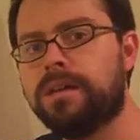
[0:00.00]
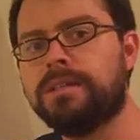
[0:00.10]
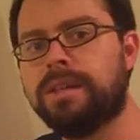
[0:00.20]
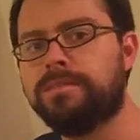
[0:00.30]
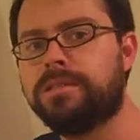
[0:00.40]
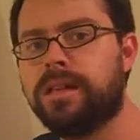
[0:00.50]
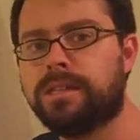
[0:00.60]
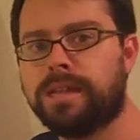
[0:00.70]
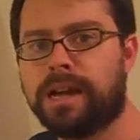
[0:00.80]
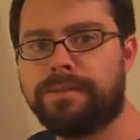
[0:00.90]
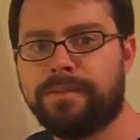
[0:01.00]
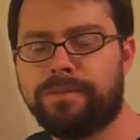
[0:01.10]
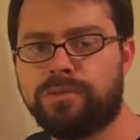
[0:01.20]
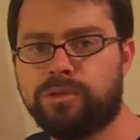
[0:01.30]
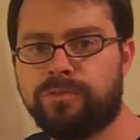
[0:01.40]
Some states have
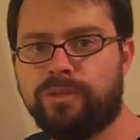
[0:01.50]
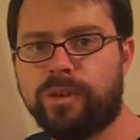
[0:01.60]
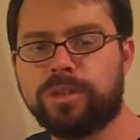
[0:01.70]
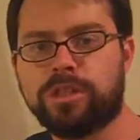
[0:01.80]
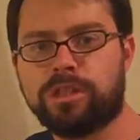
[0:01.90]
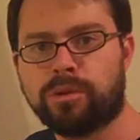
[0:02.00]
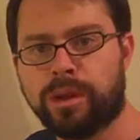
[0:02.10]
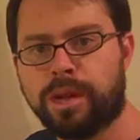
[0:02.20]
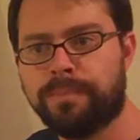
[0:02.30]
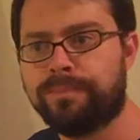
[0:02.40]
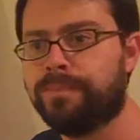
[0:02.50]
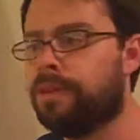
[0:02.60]
as few as 3.